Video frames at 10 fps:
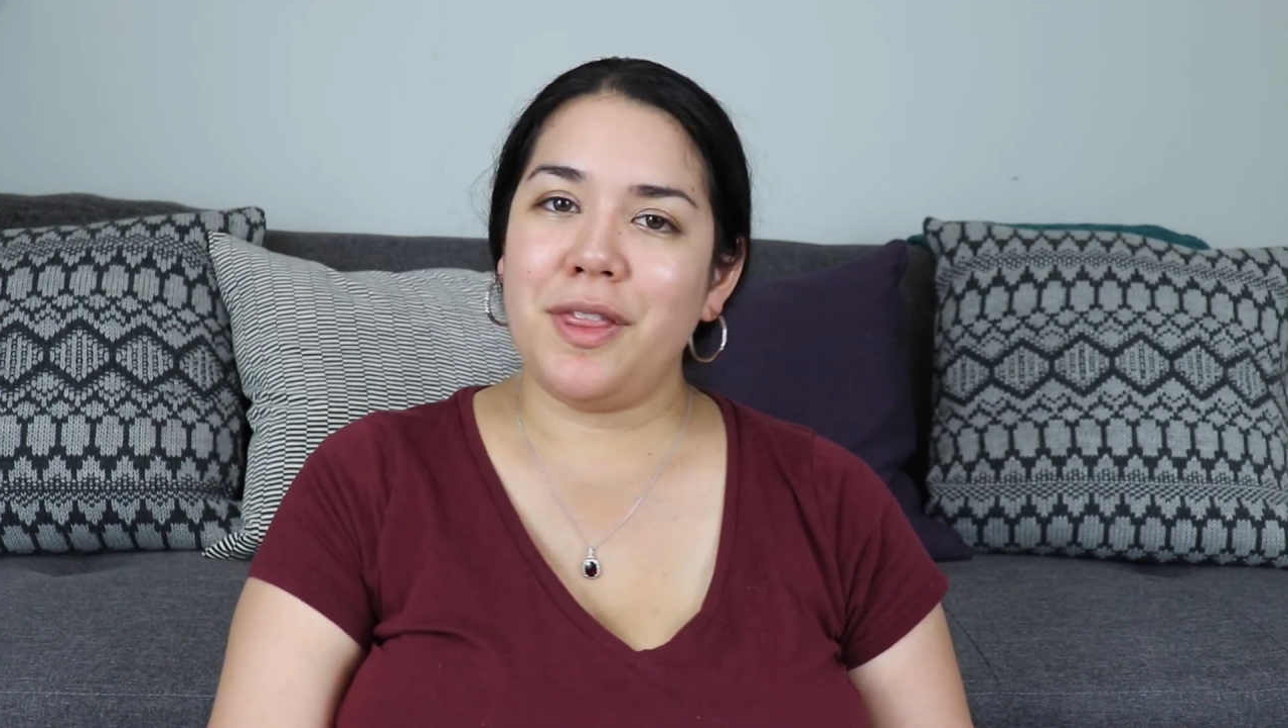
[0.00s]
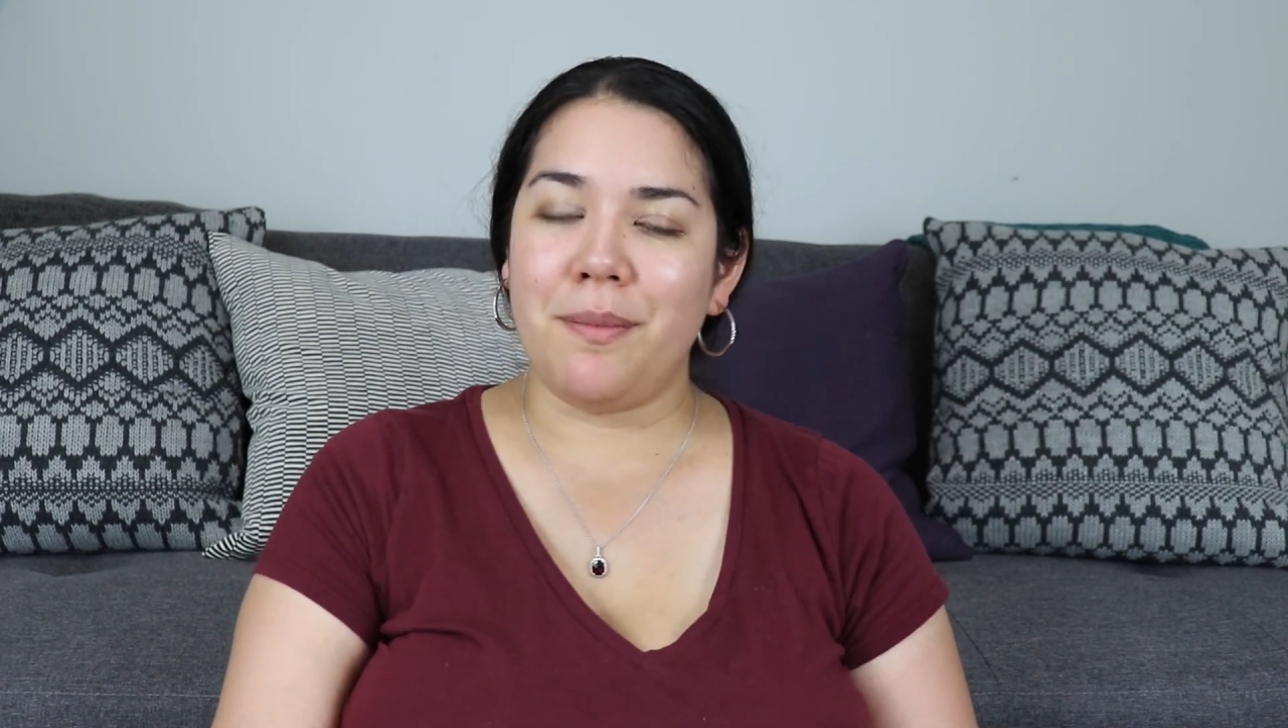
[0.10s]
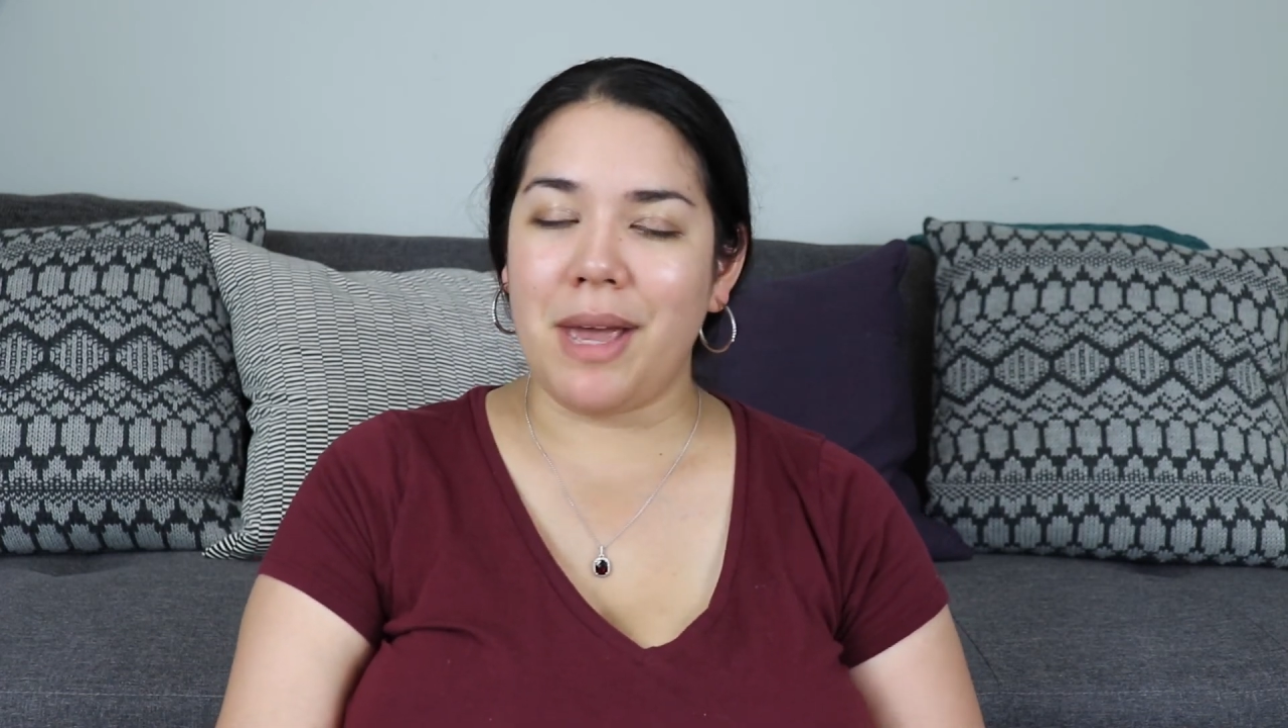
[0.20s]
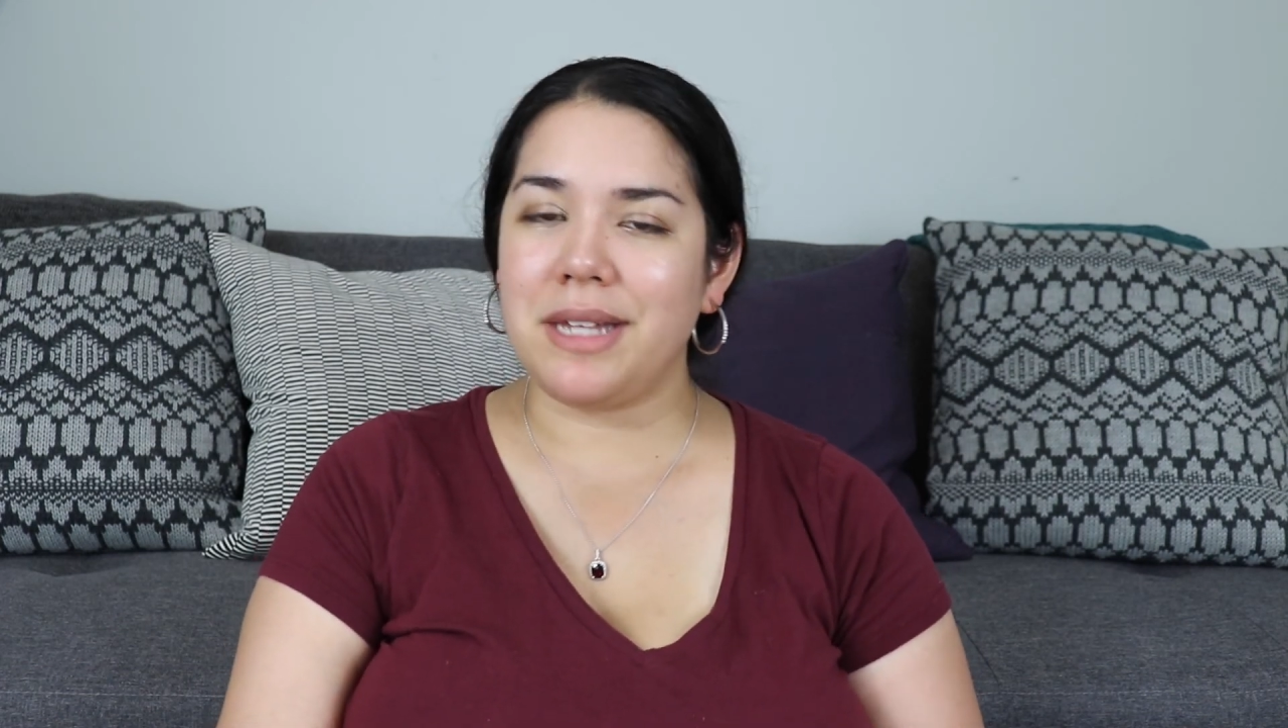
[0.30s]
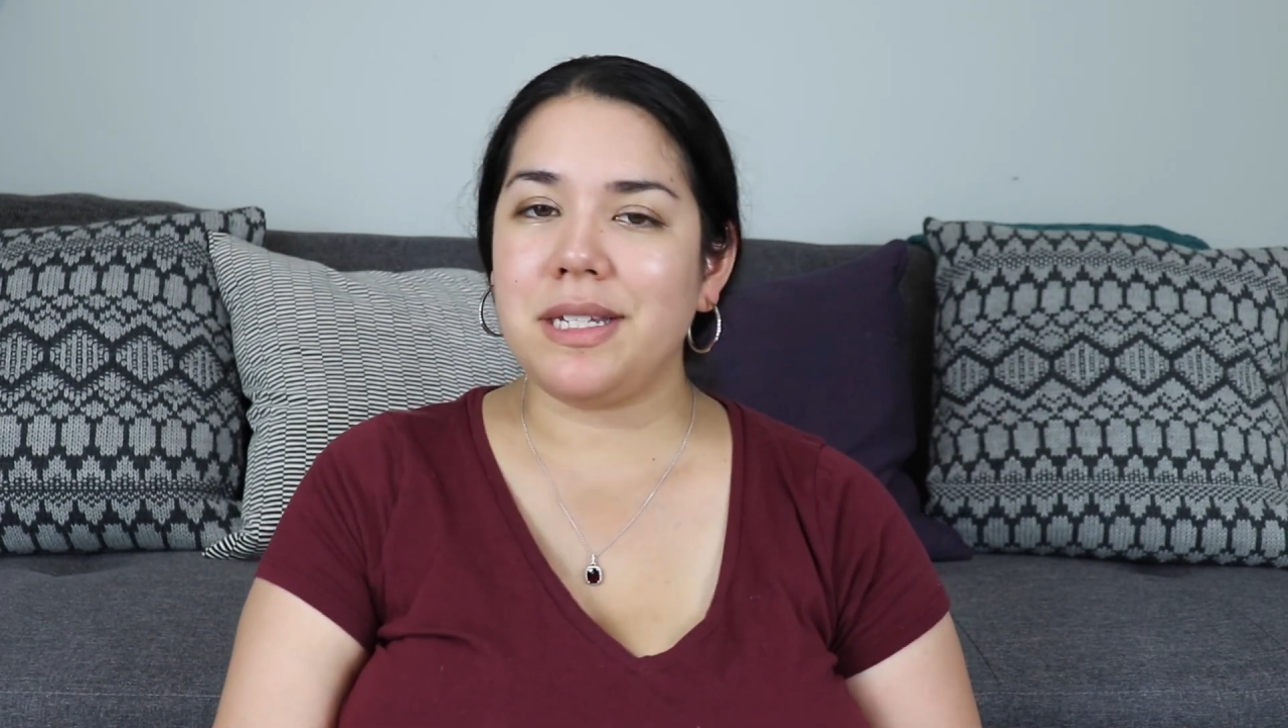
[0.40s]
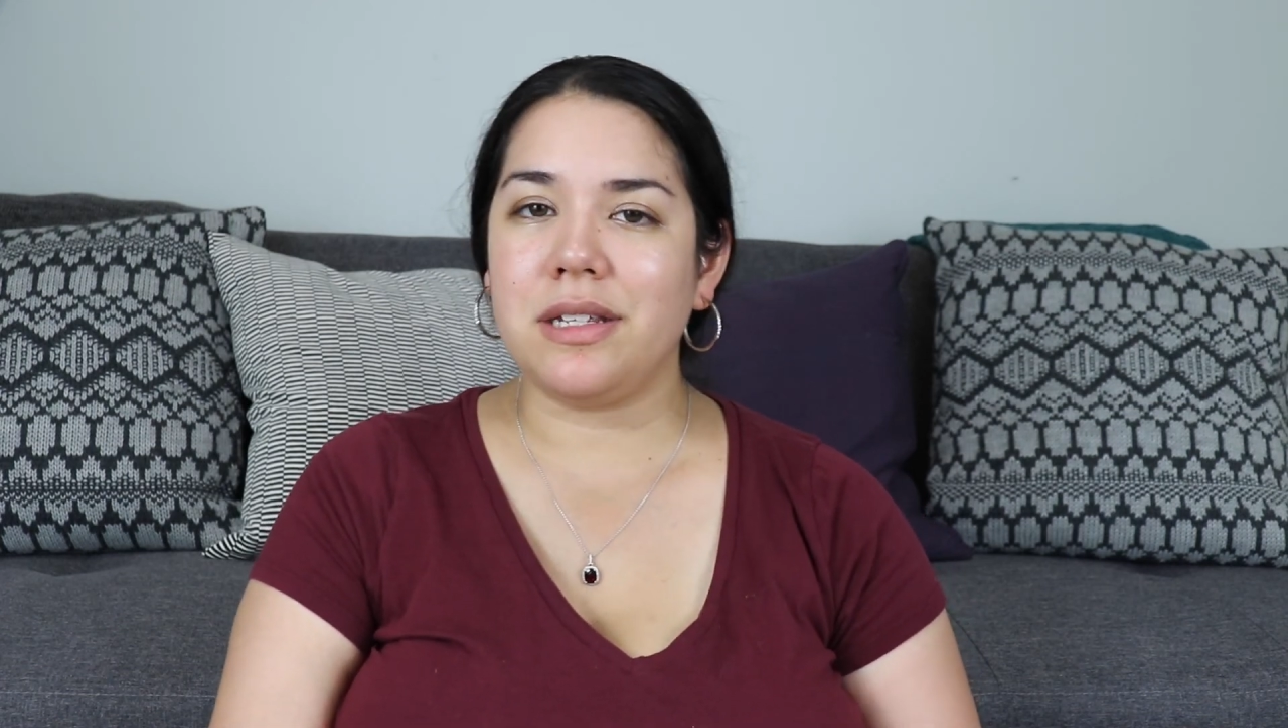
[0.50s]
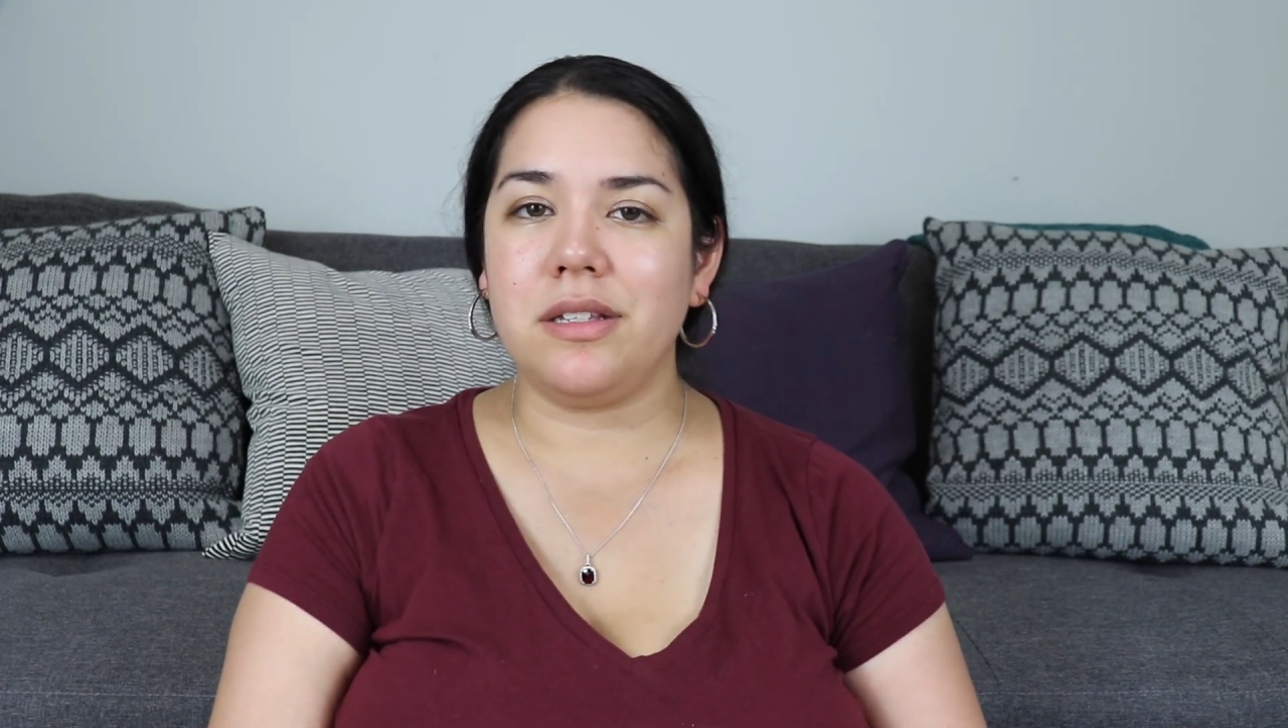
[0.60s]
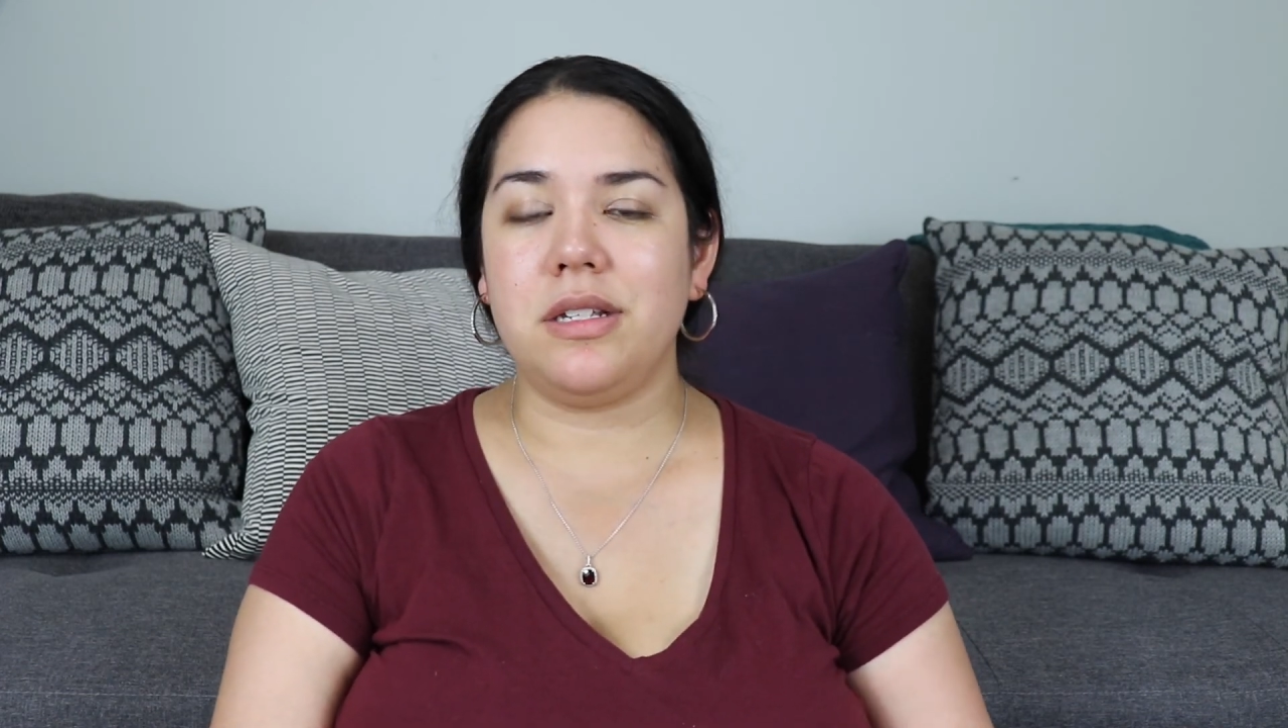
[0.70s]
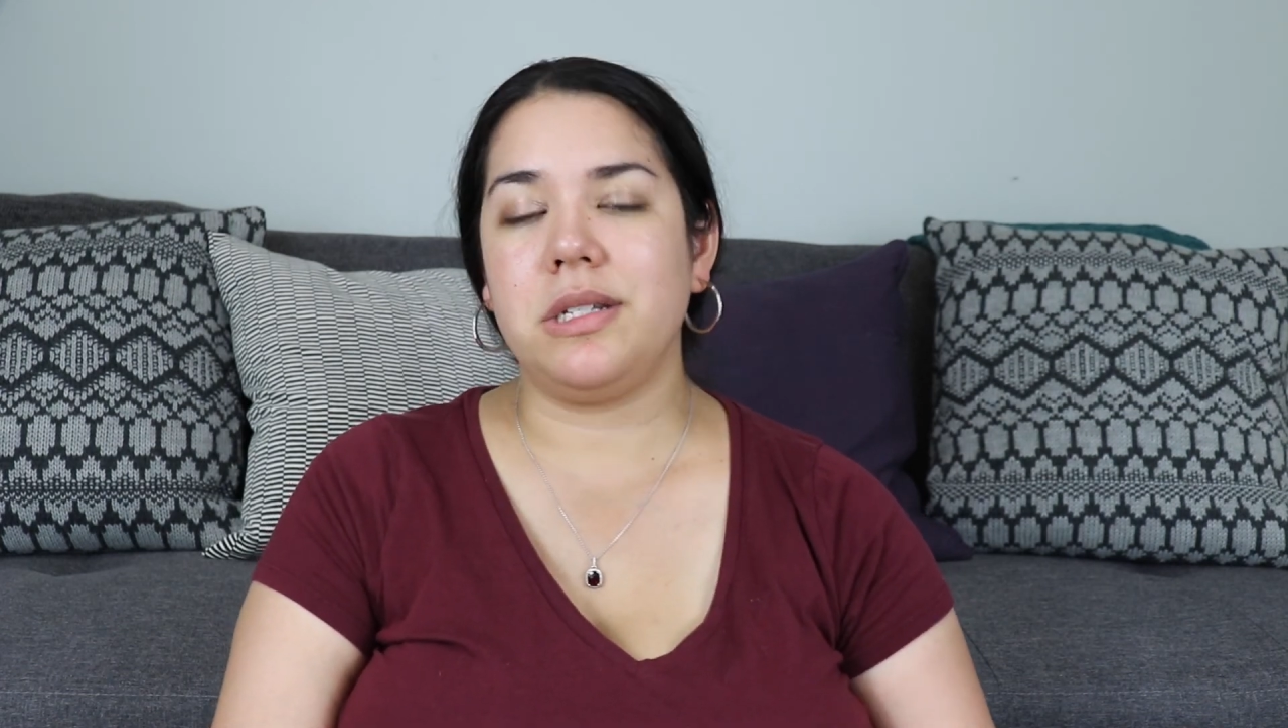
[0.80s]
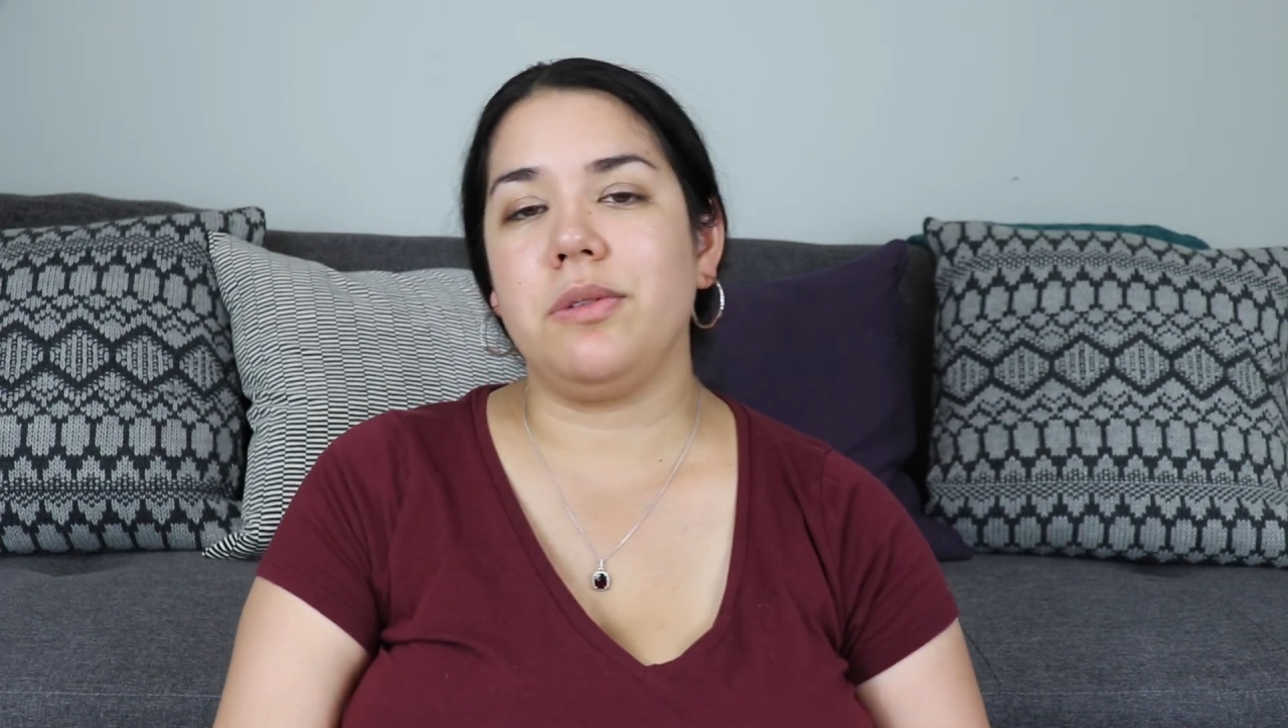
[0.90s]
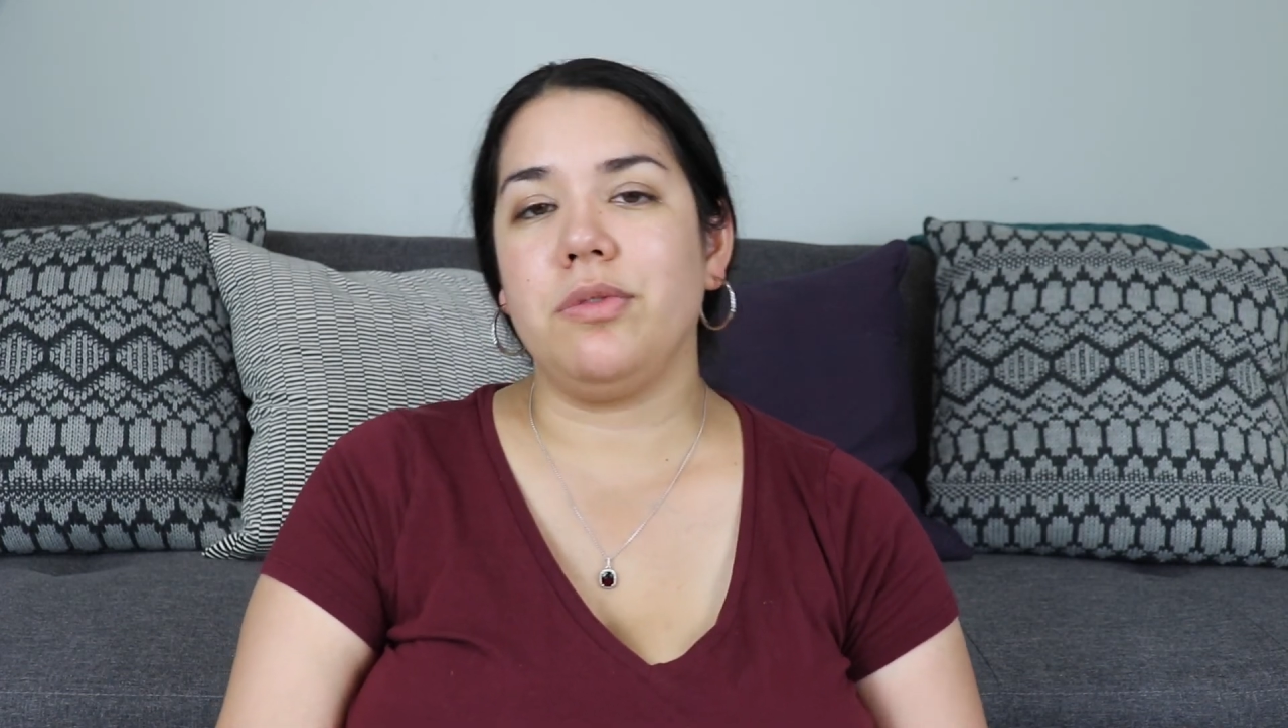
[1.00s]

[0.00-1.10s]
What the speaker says: the masculine doesn't